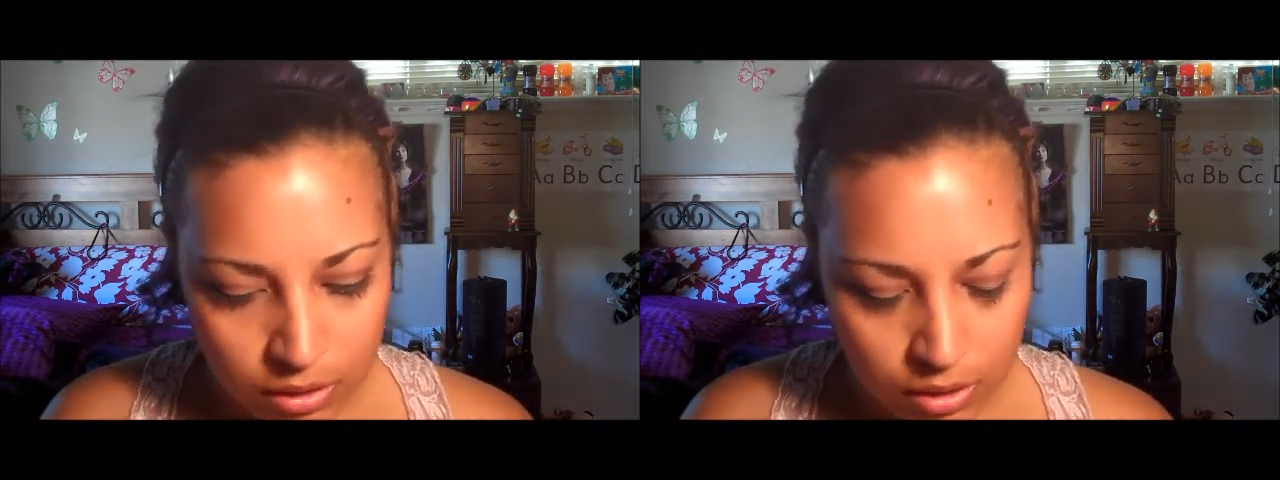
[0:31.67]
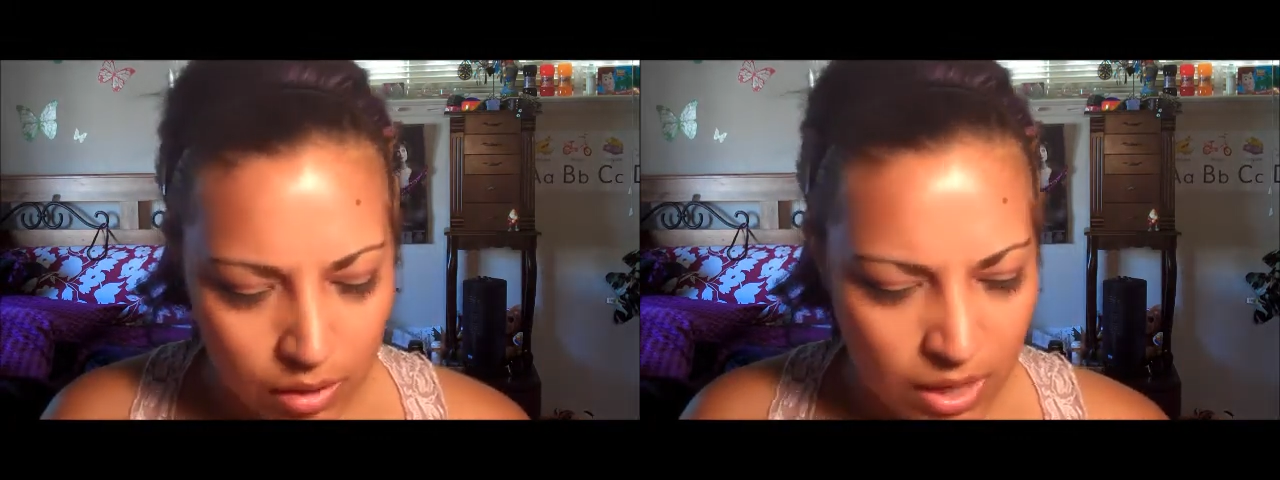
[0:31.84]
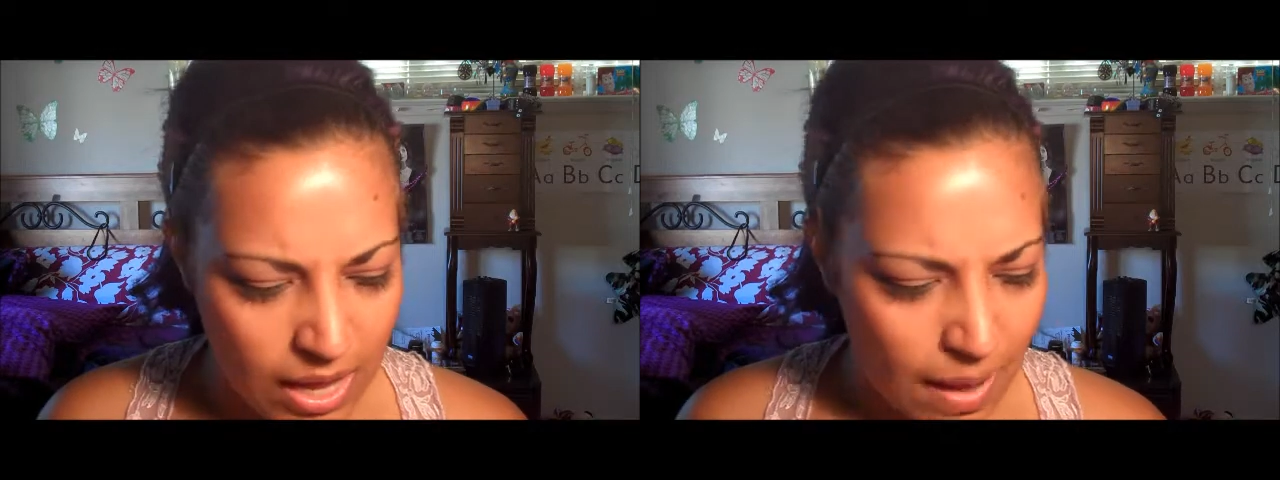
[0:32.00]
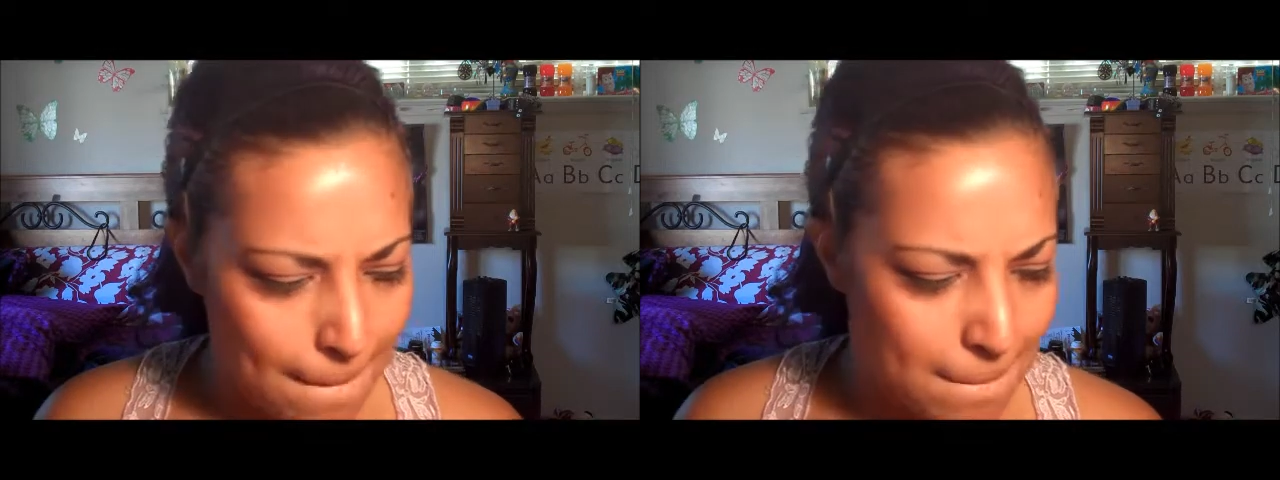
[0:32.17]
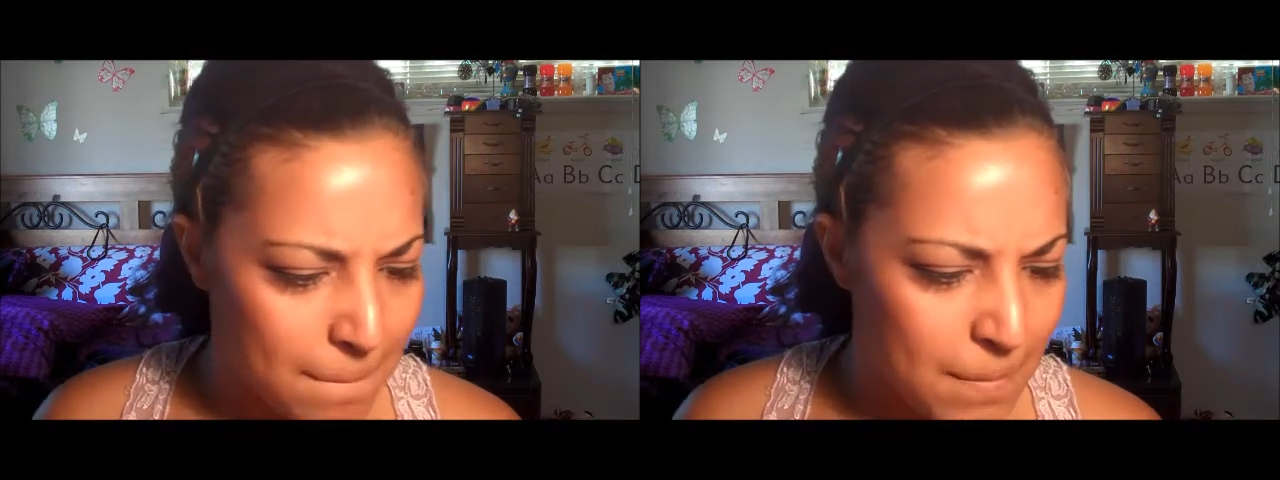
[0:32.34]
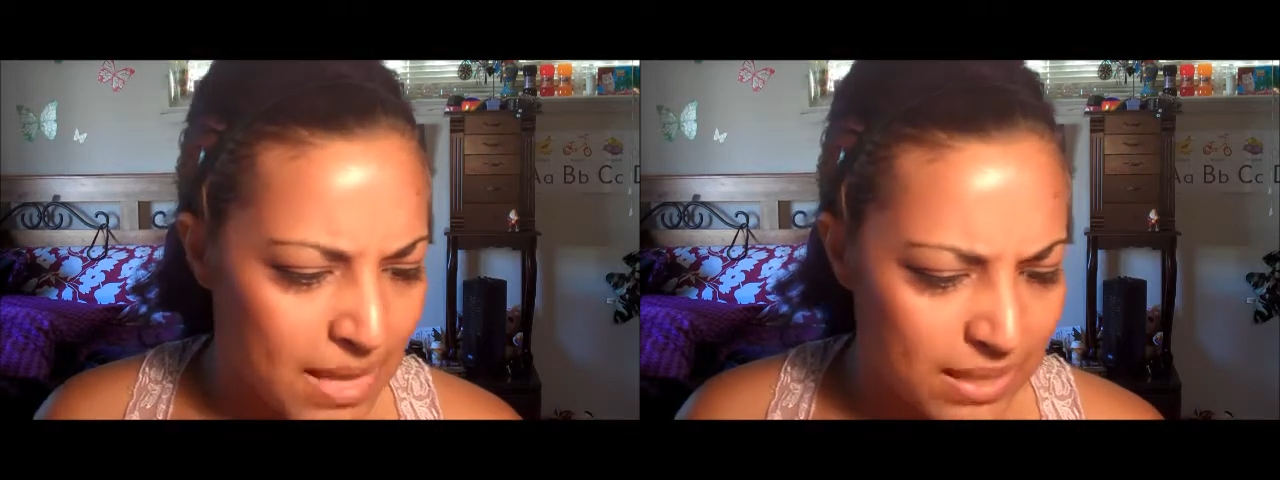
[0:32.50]
got yeah
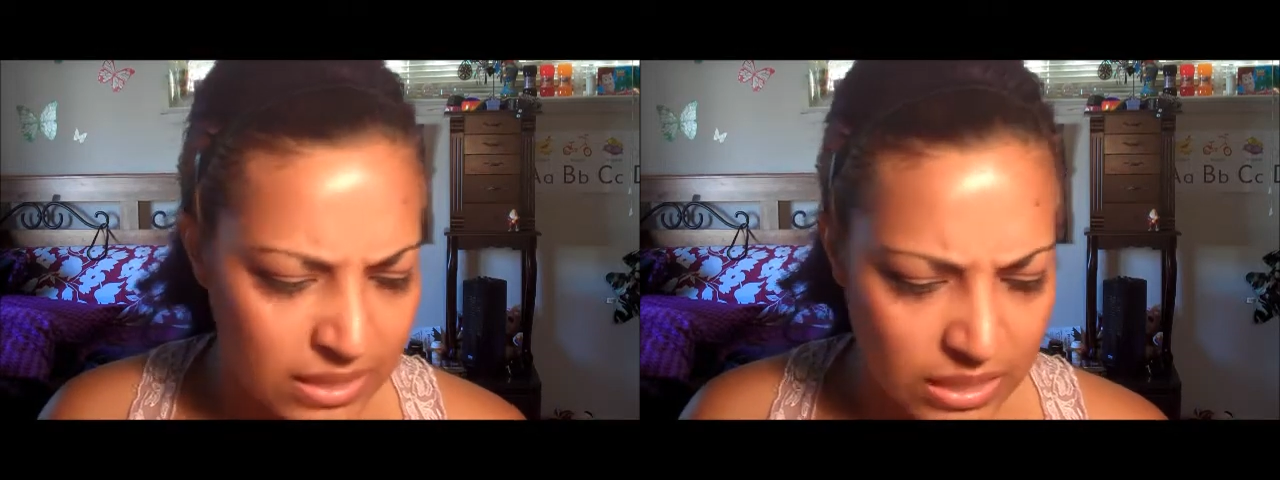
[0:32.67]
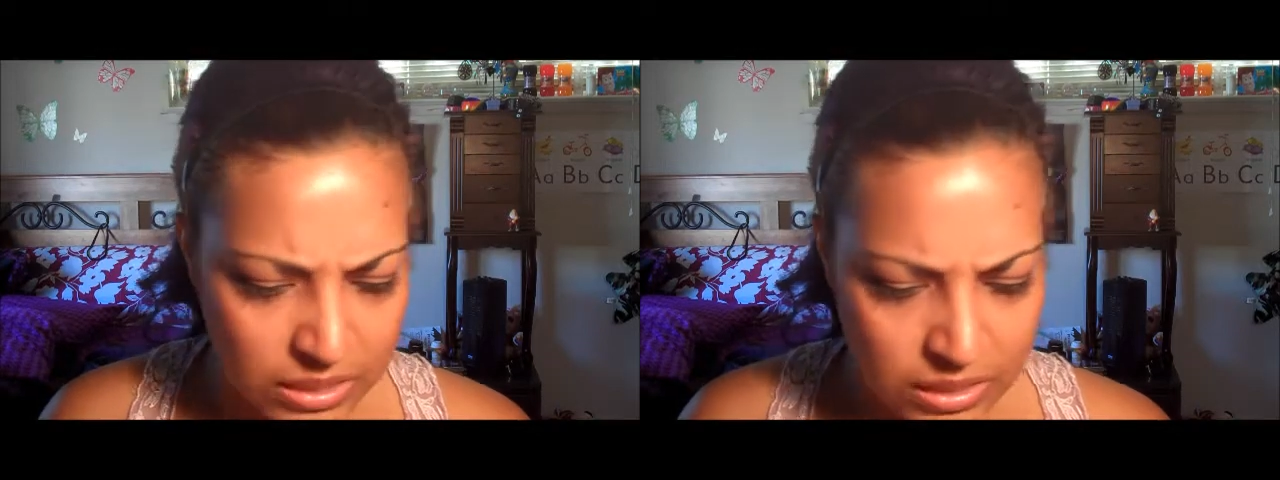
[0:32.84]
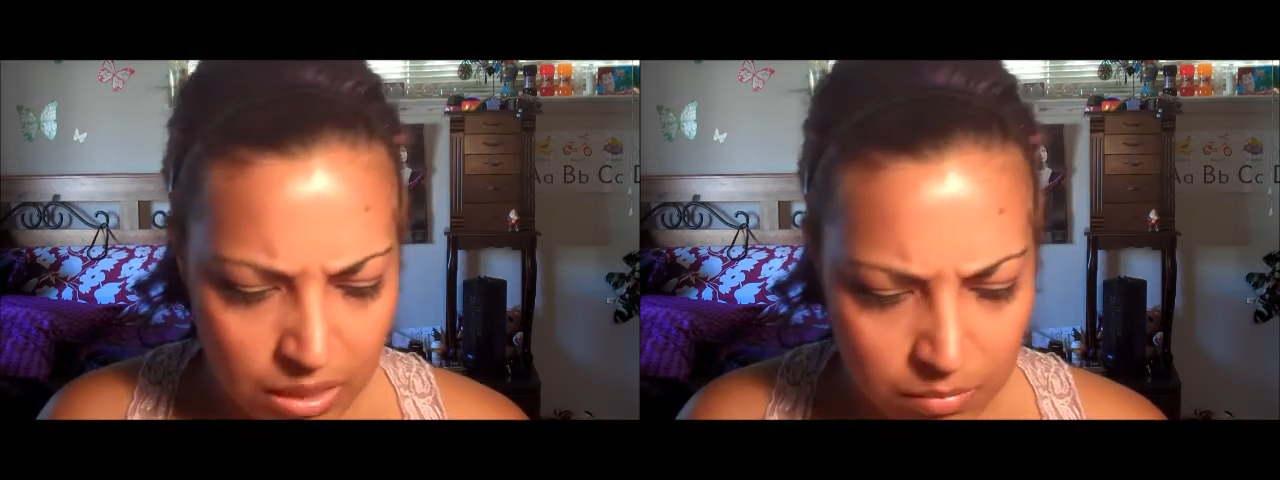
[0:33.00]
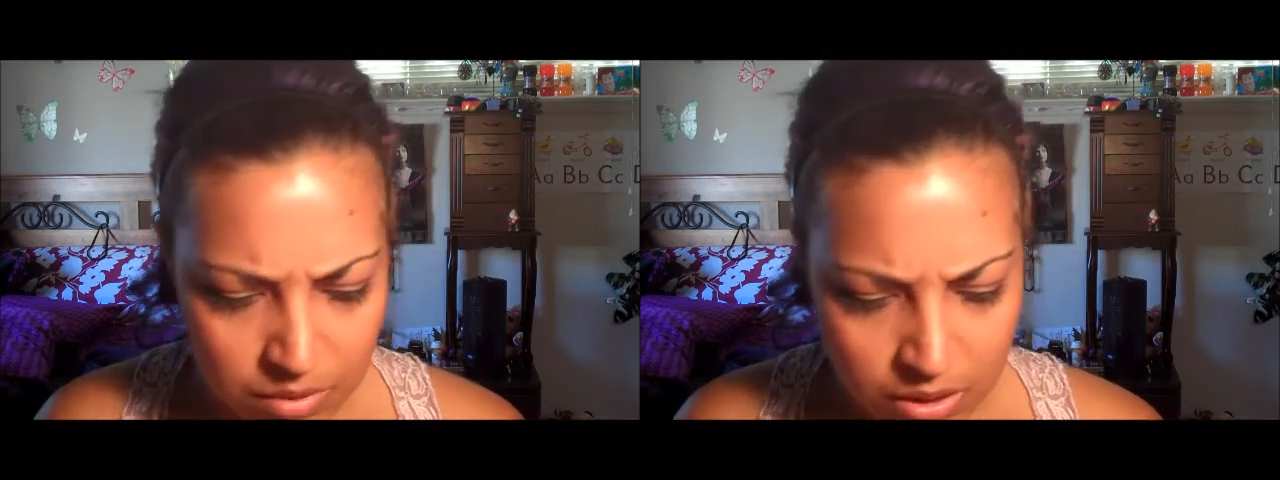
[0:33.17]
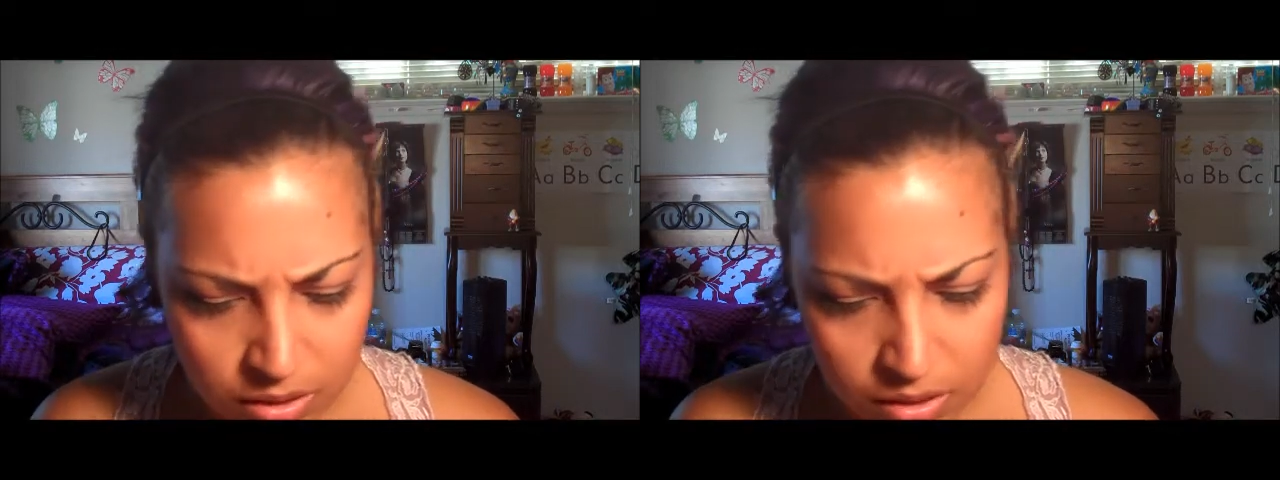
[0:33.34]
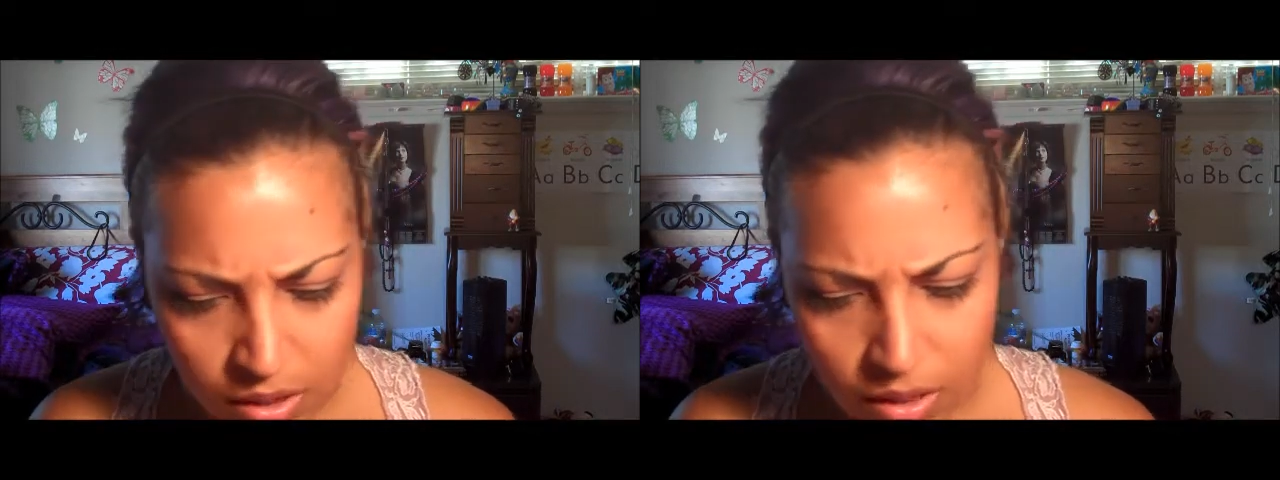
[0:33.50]
I'm missing some
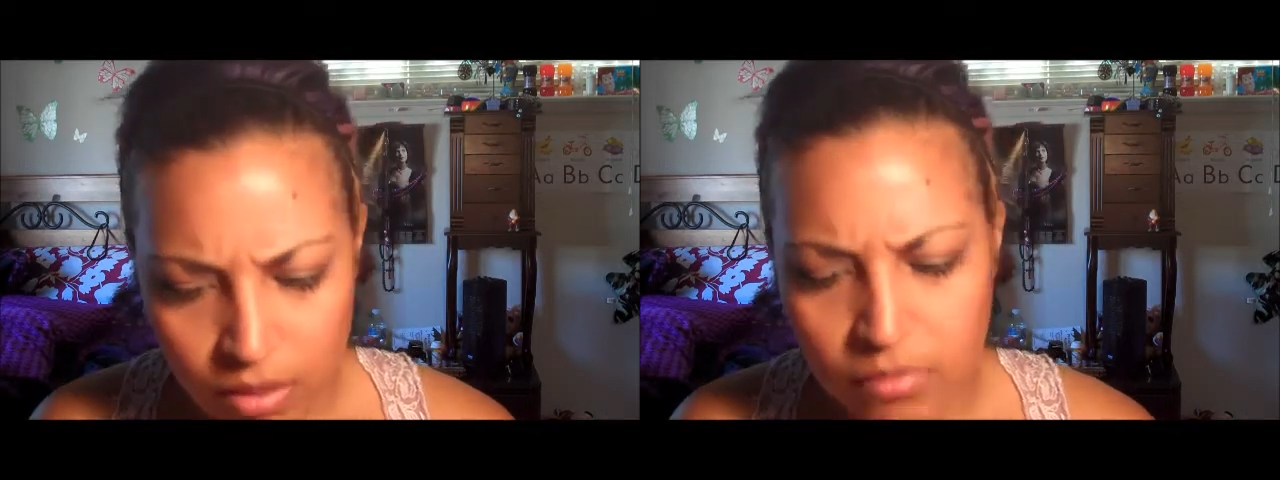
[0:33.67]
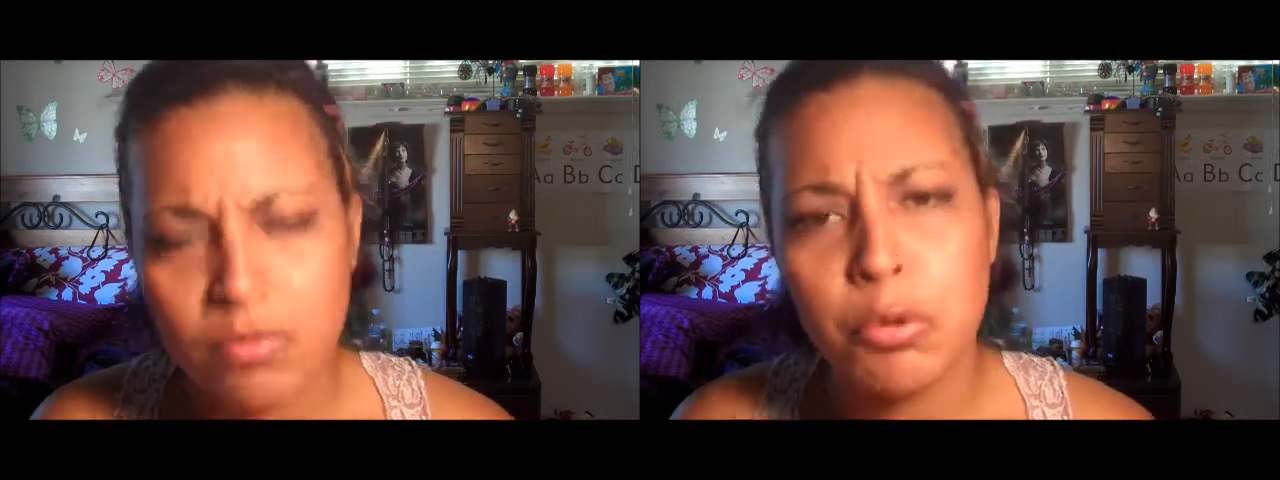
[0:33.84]
stuff